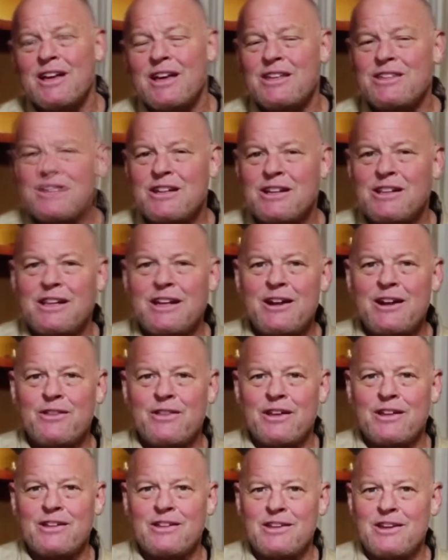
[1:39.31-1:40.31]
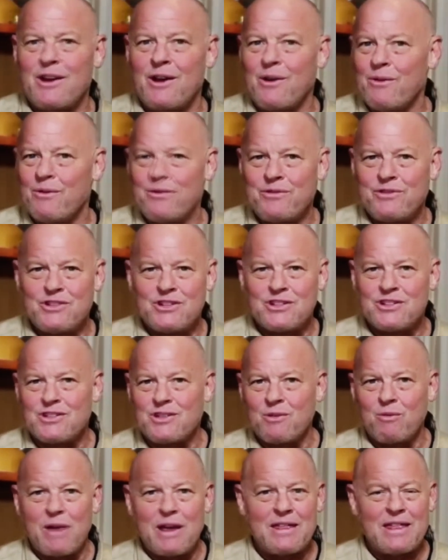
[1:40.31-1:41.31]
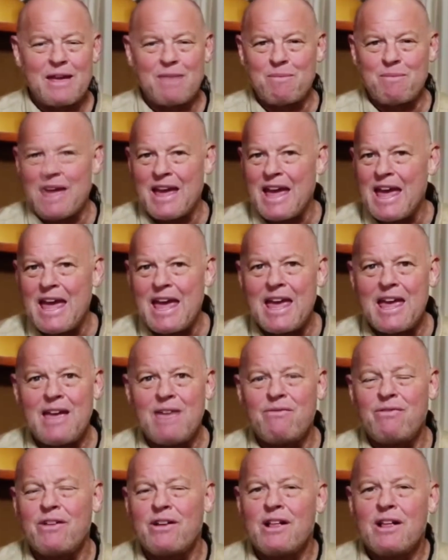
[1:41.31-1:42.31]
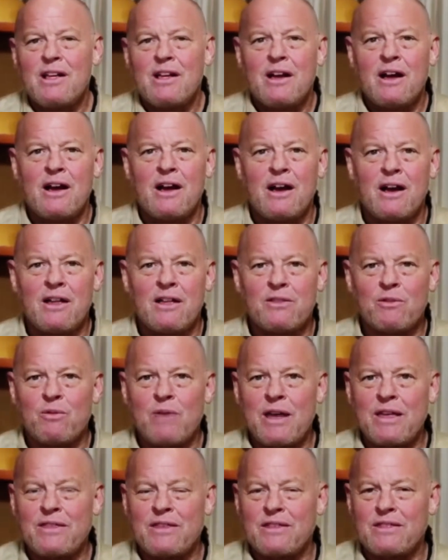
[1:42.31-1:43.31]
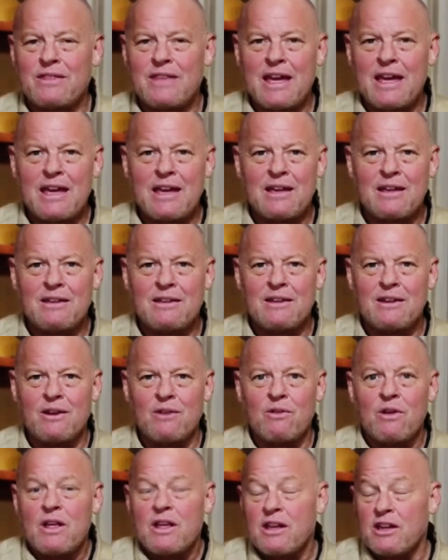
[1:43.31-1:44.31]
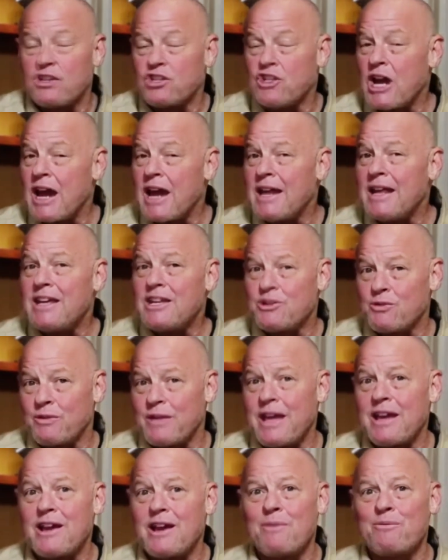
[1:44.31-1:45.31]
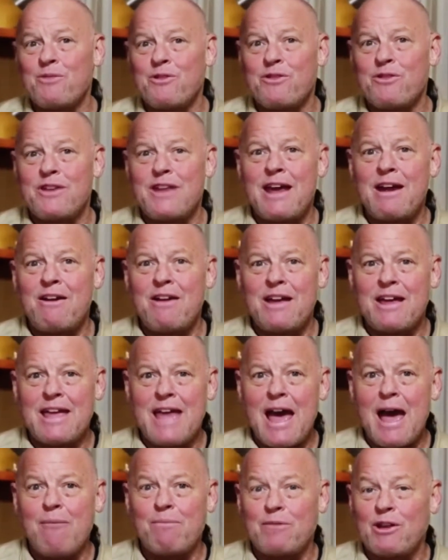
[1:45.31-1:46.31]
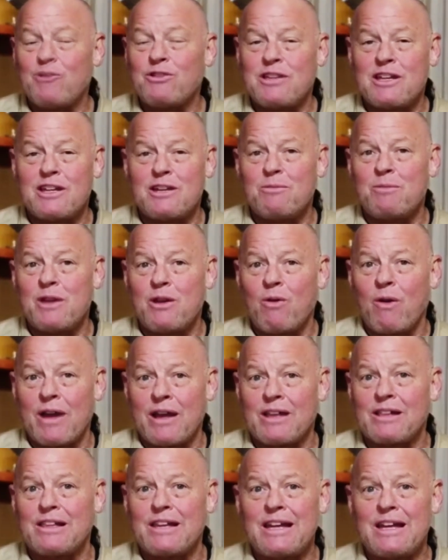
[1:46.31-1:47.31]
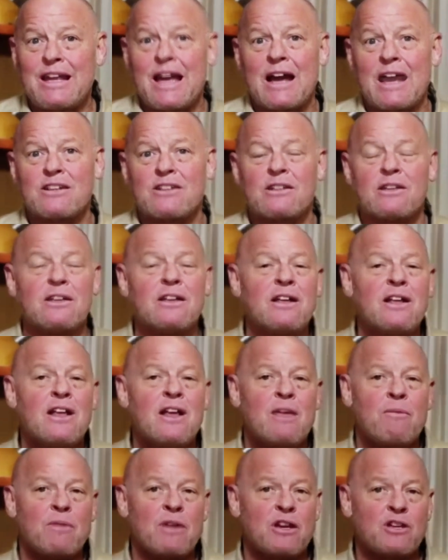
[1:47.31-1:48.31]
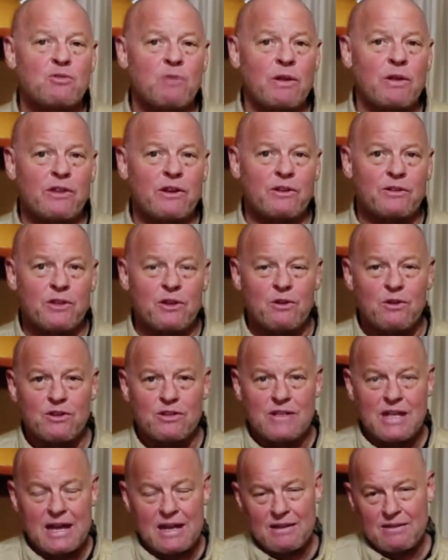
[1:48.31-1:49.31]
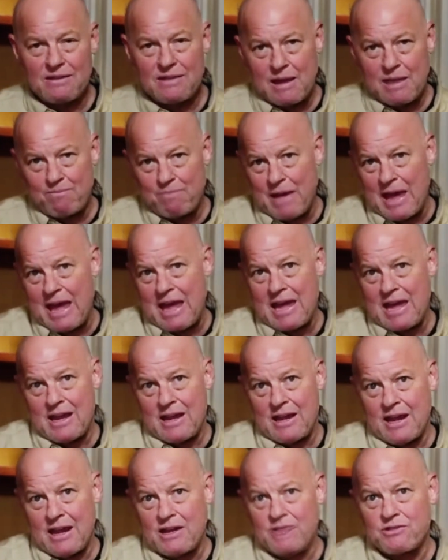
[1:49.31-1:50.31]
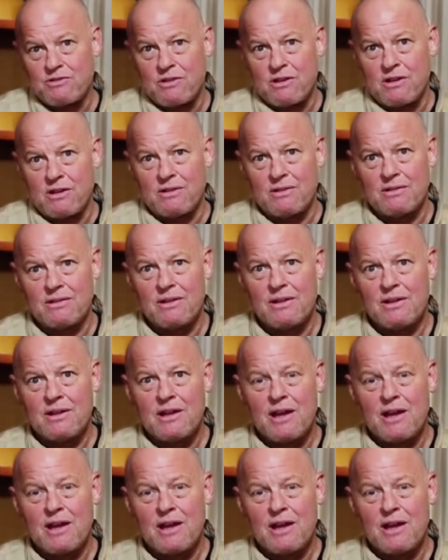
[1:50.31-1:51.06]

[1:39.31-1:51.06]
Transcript: It's clear that, just the way they behave, the way that they, and Chinese, when they come through the Darien Gap, they'll tend to be quite clean, actually, because what they'll do is they pay an extra